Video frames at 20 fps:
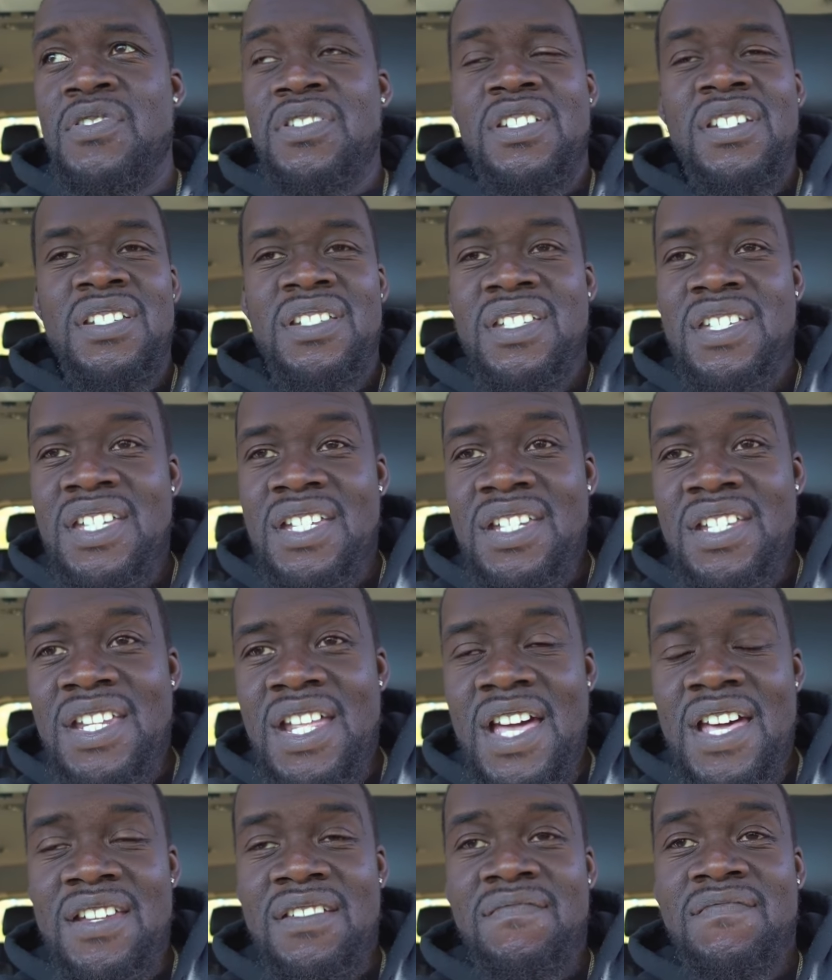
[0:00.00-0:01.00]
He couldn't get it
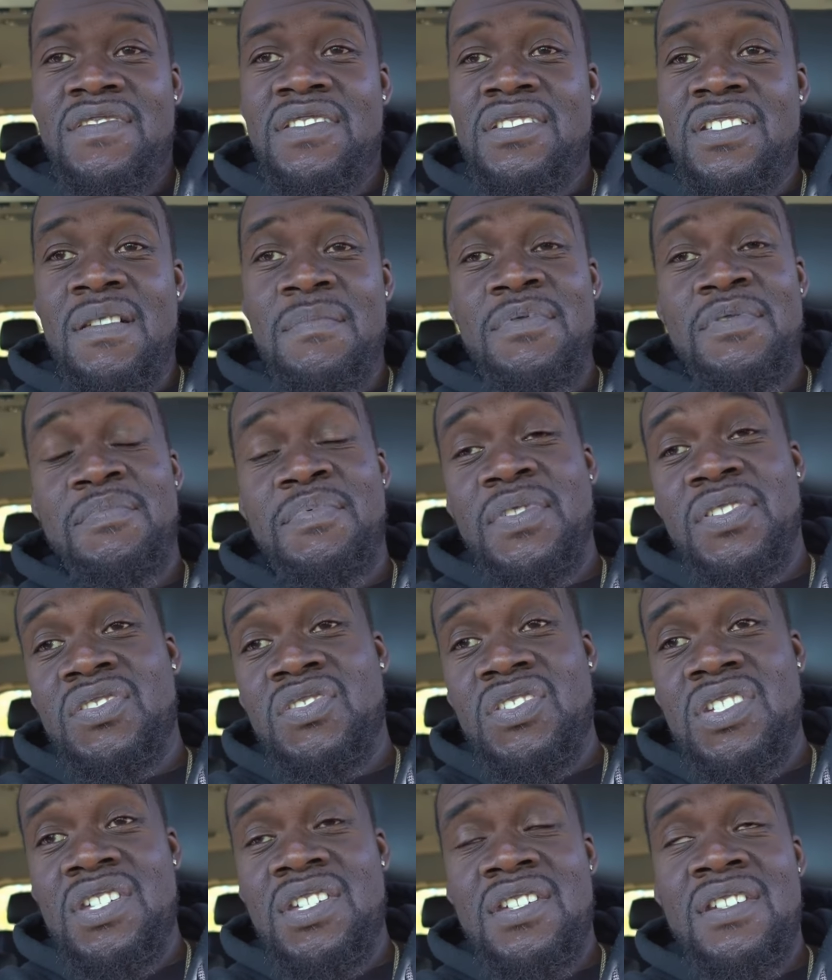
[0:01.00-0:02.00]
out of the
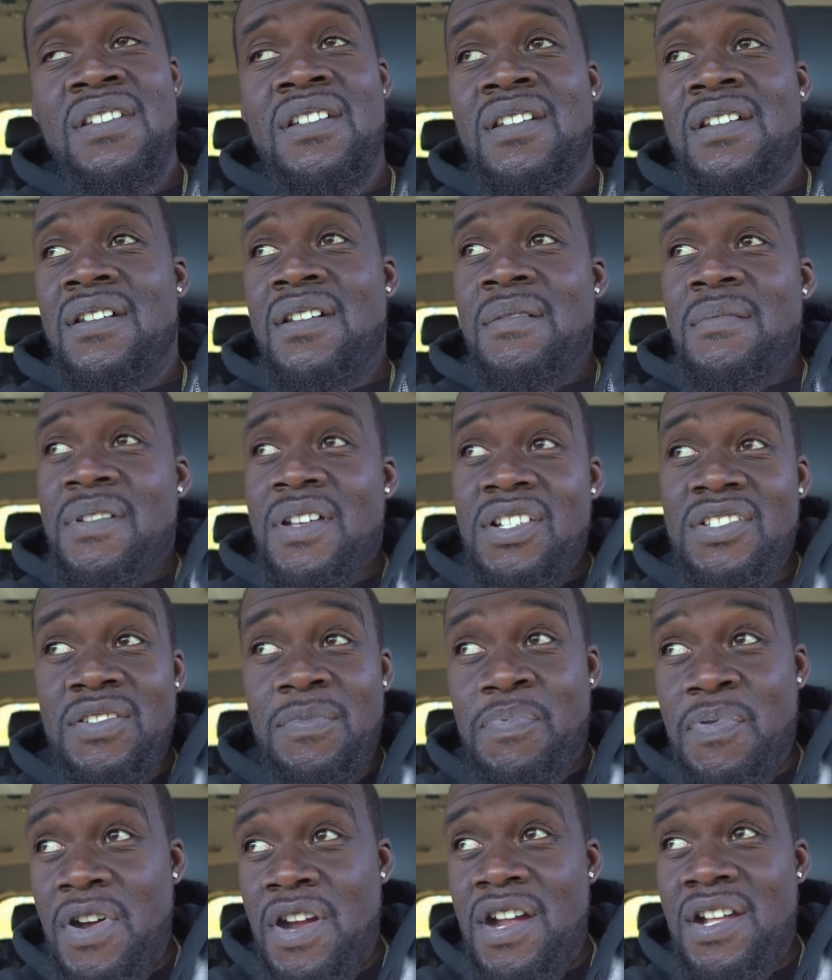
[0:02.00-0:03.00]
WBC because
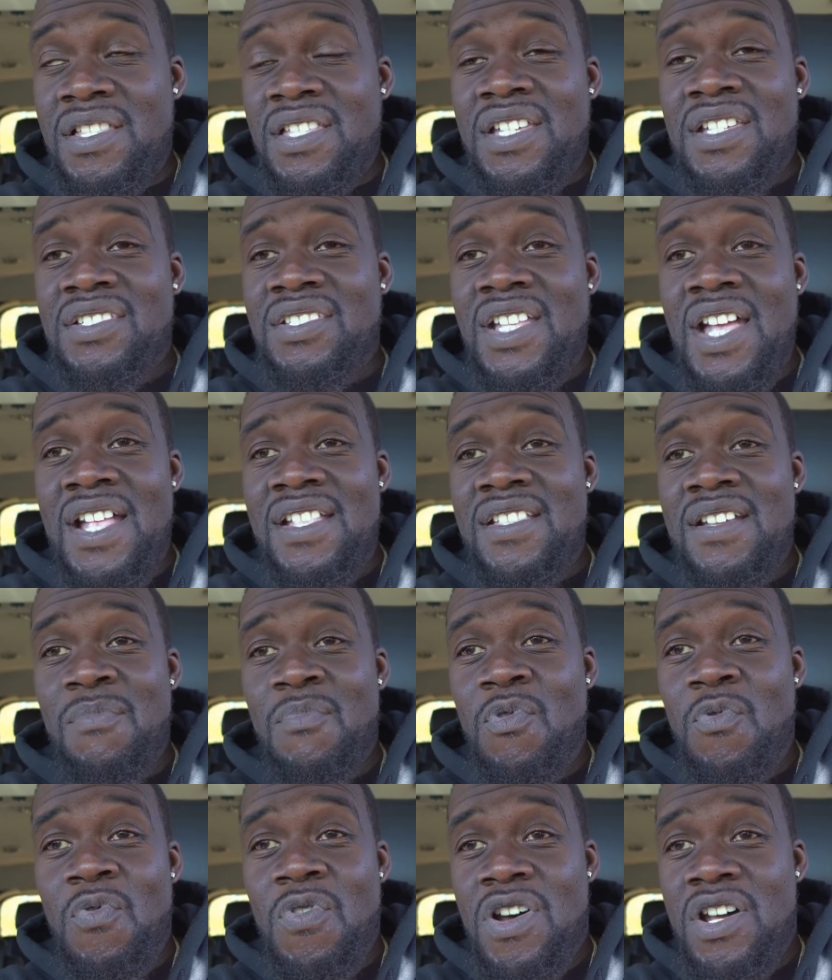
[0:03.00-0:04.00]
apparently he's not
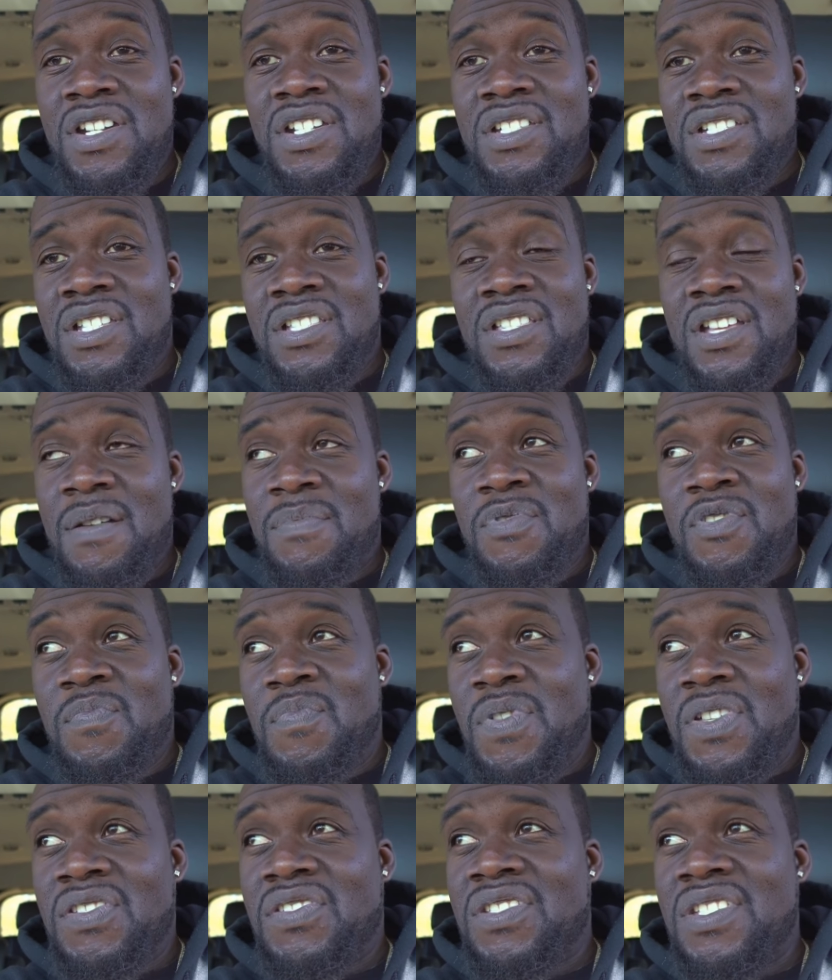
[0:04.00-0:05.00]
number one in the
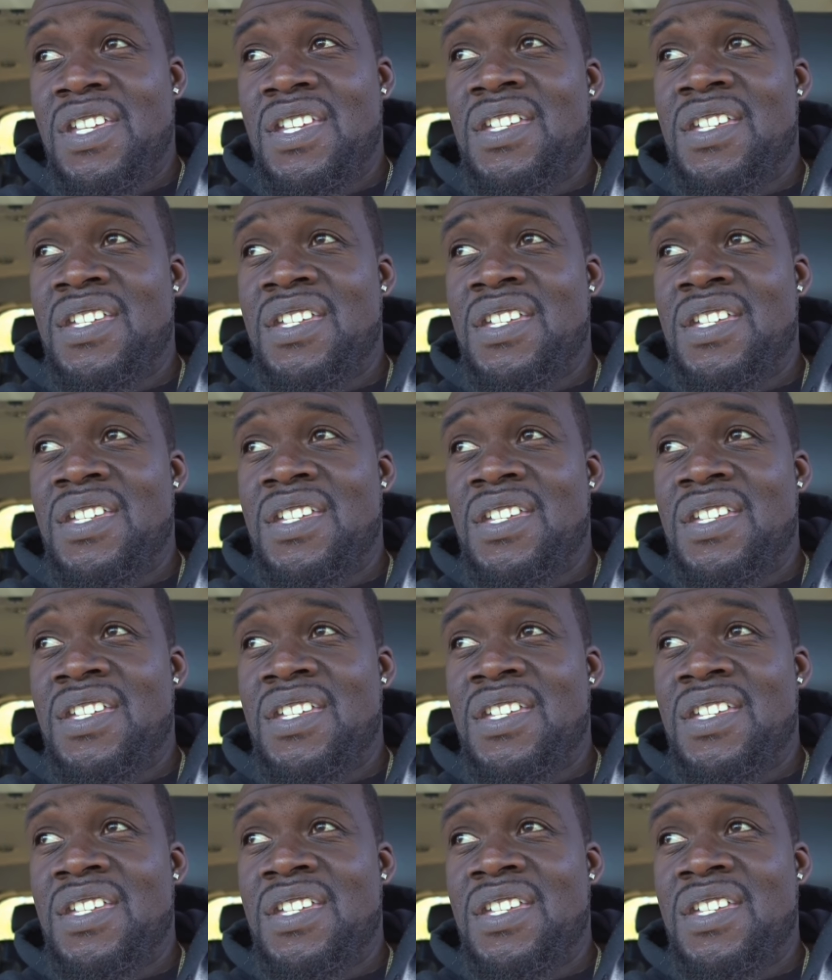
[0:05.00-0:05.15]
WBC.